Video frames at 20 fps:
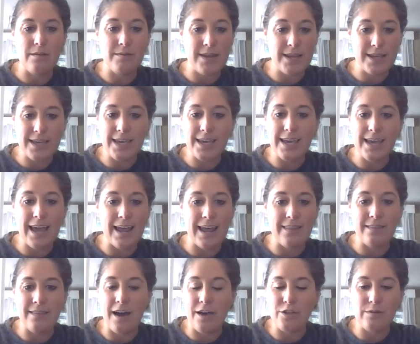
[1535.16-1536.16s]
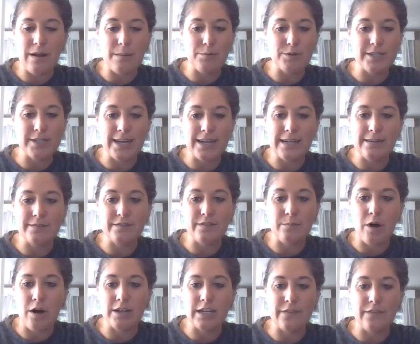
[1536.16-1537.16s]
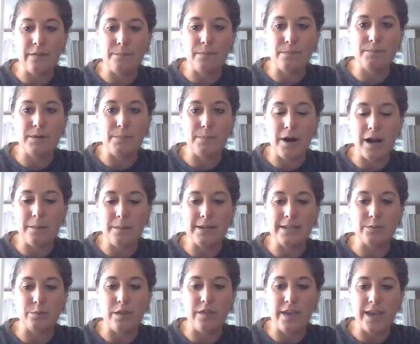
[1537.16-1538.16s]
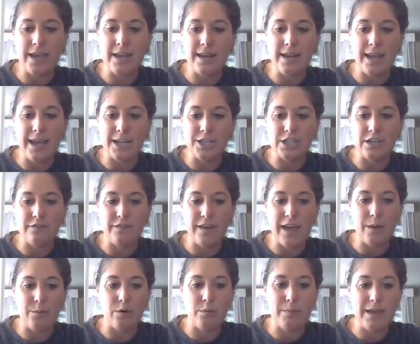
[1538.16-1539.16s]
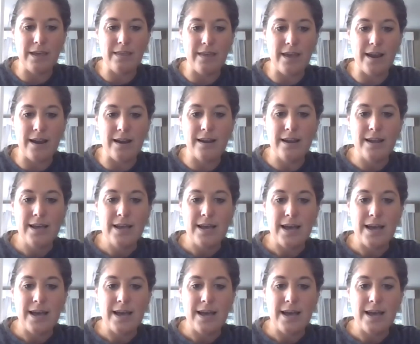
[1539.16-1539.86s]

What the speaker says: Nikki and other representatives from all different departments within HFA will be there.